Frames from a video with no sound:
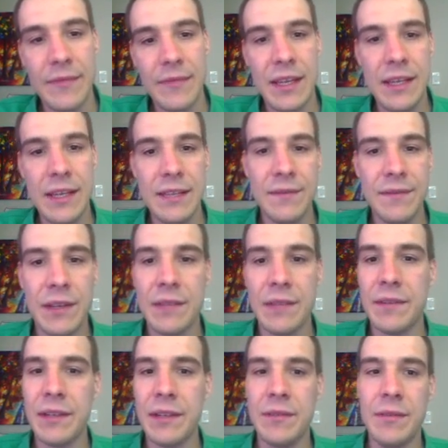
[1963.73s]
It's very,
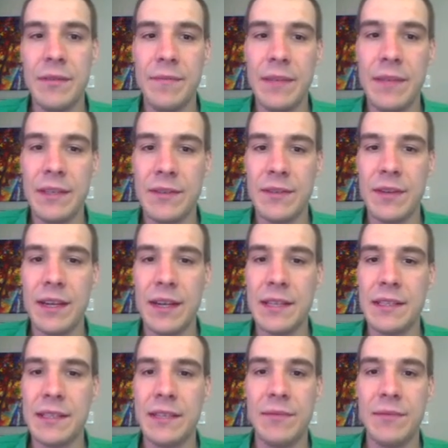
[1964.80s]
very cool. Yeah, strong
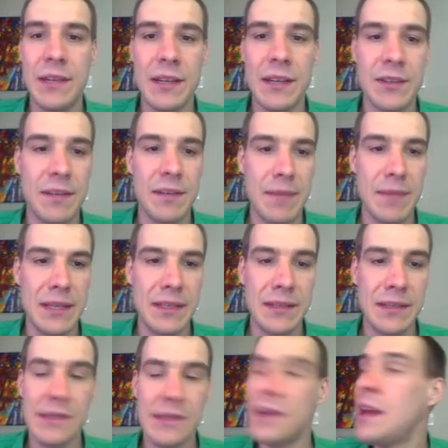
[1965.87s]
acids have weak conjugate
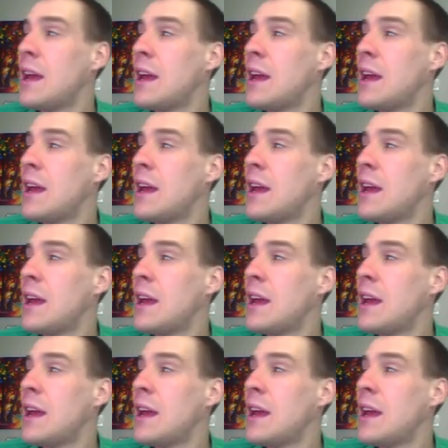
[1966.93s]
bases.